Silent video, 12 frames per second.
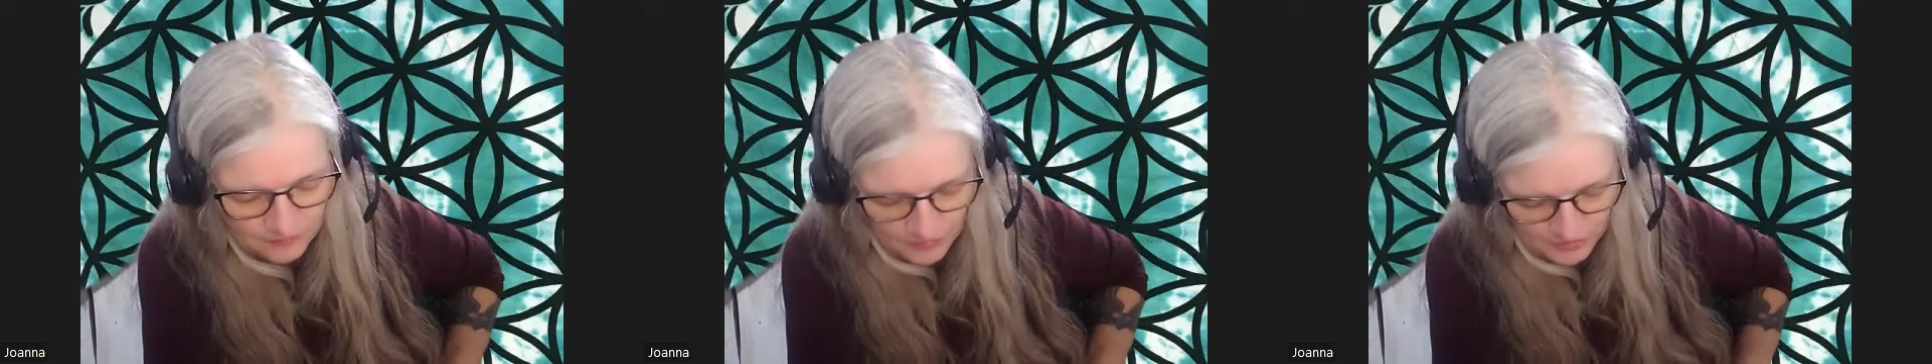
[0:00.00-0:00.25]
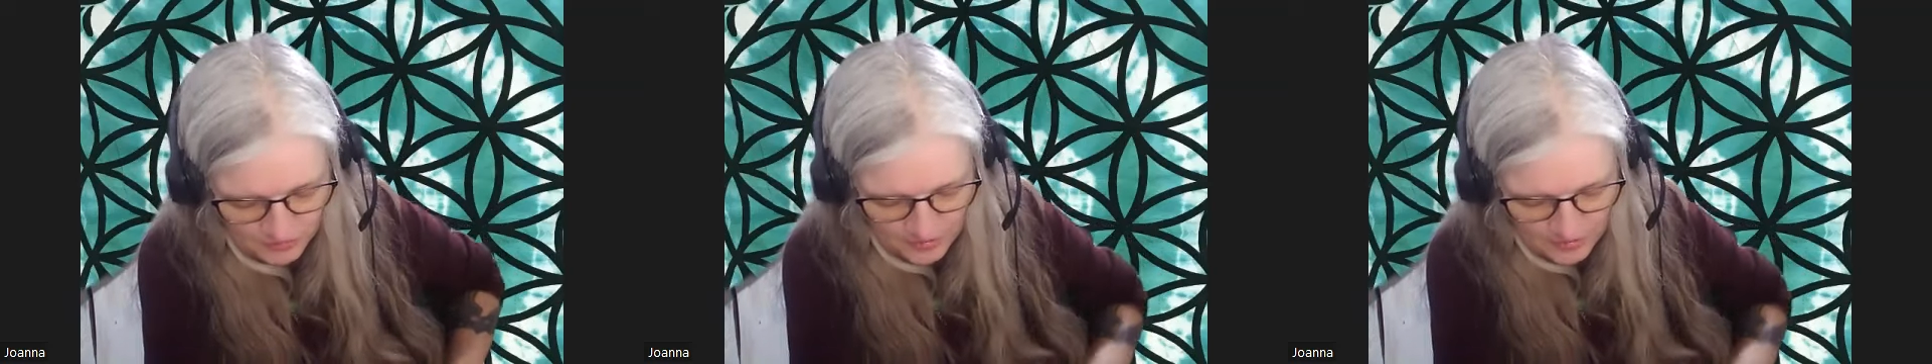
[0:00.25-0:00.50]

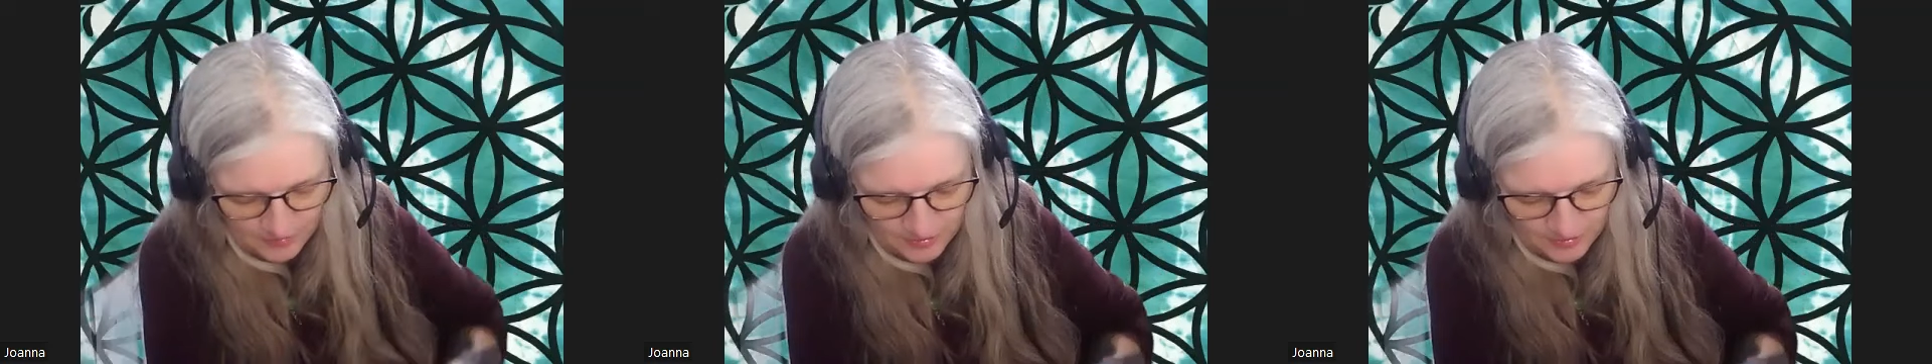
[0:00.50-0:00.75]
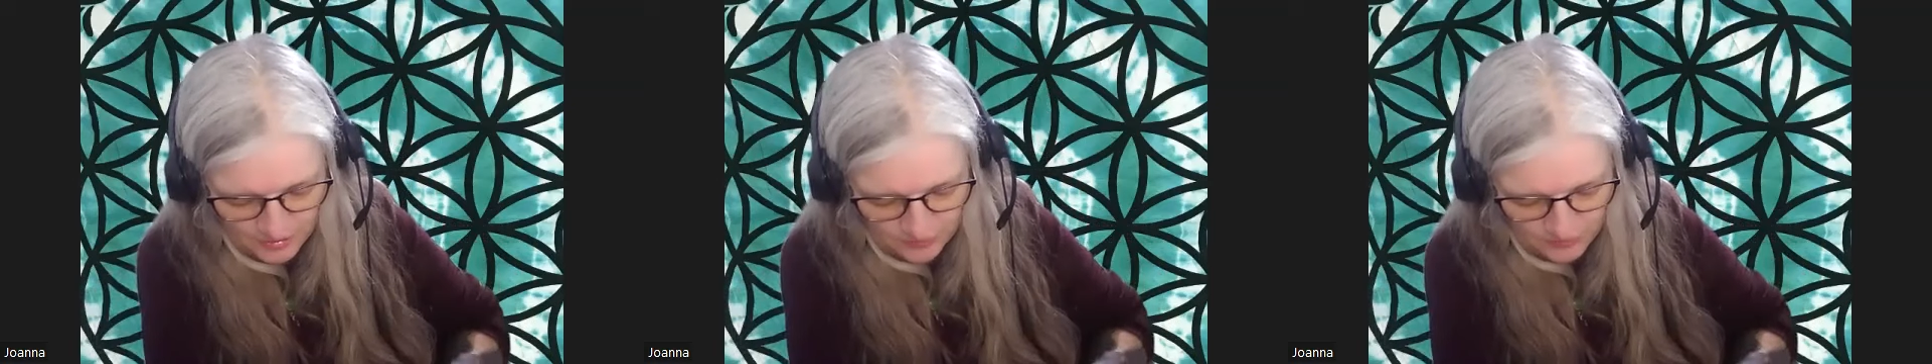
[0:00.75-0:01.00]
which I'm going
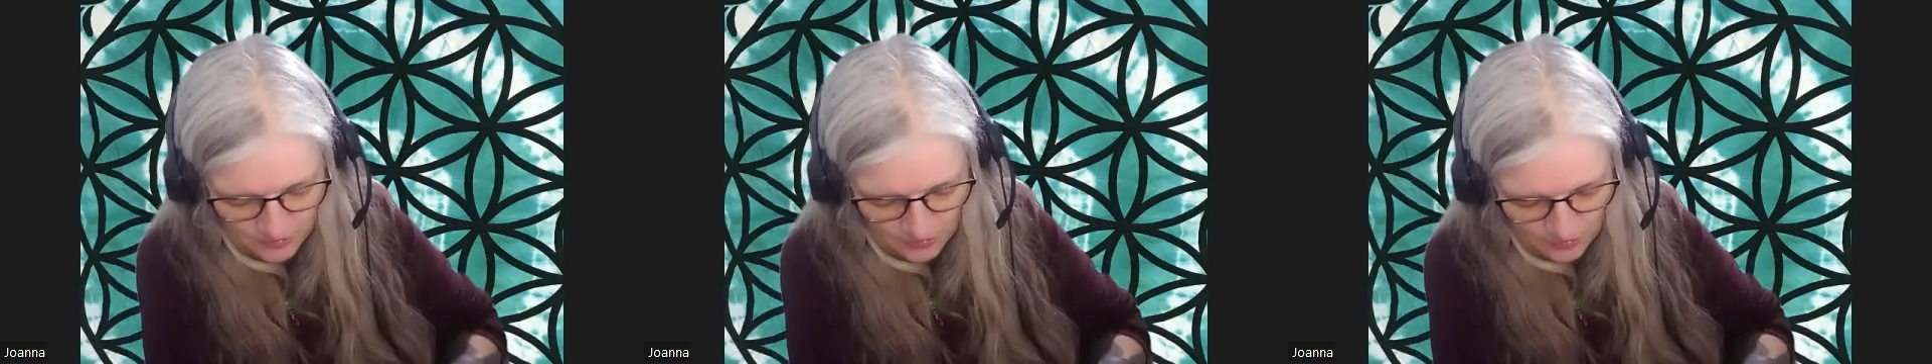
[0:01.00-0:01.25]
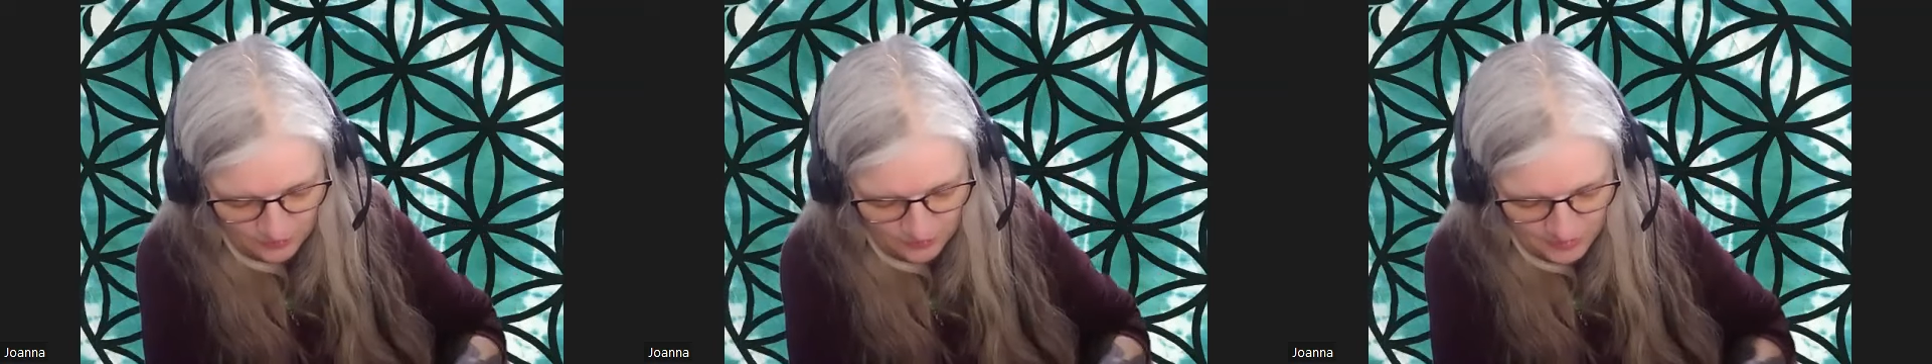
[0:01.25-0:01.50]
to just read the
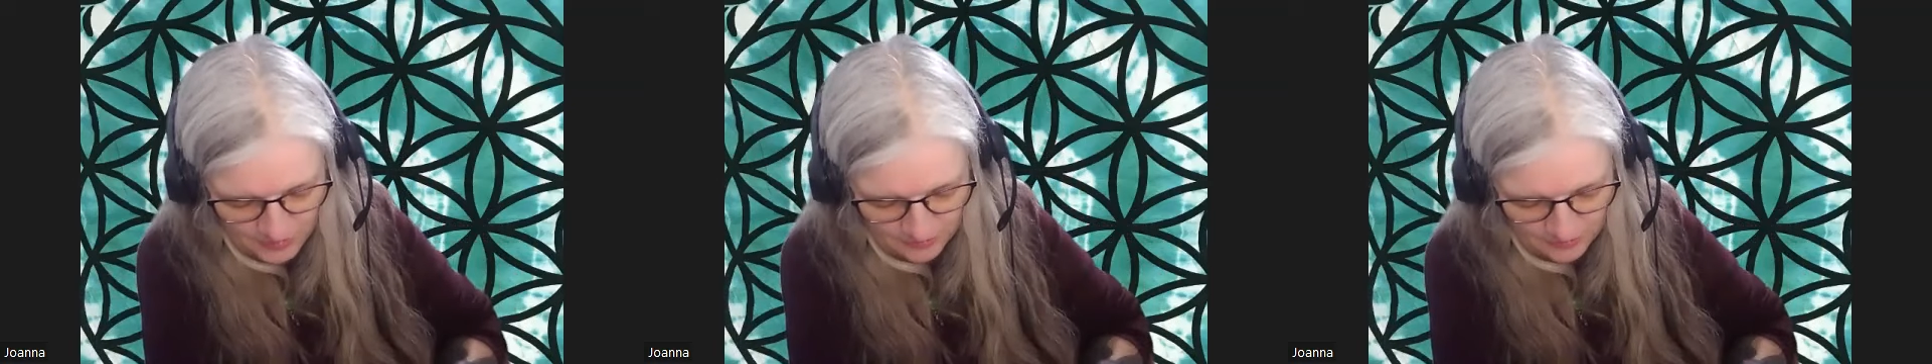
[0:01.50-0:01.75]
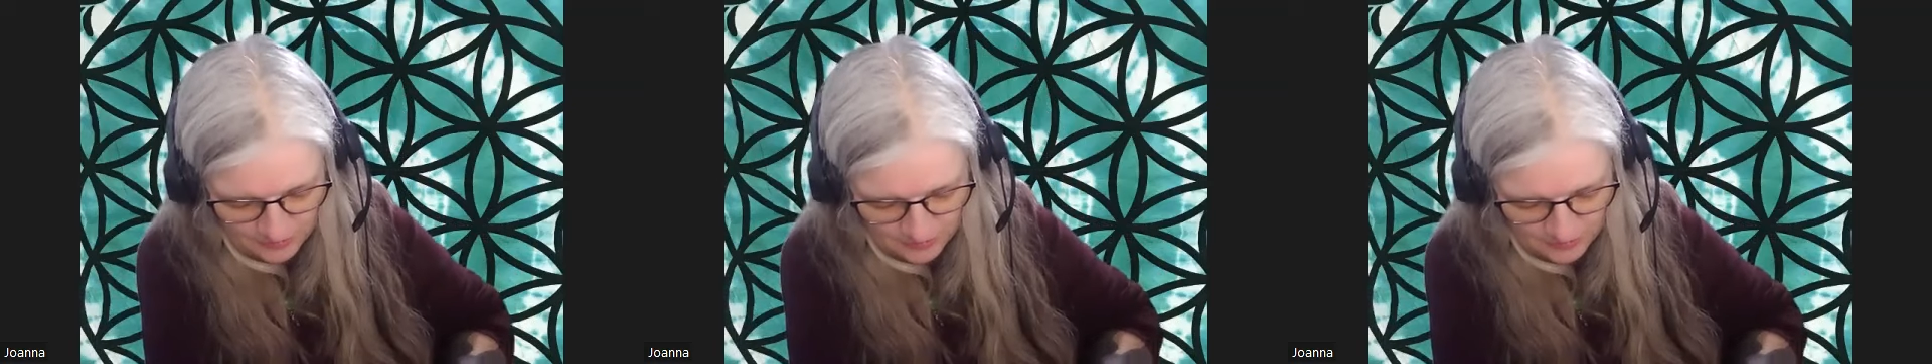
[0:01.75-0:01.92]
whole thing,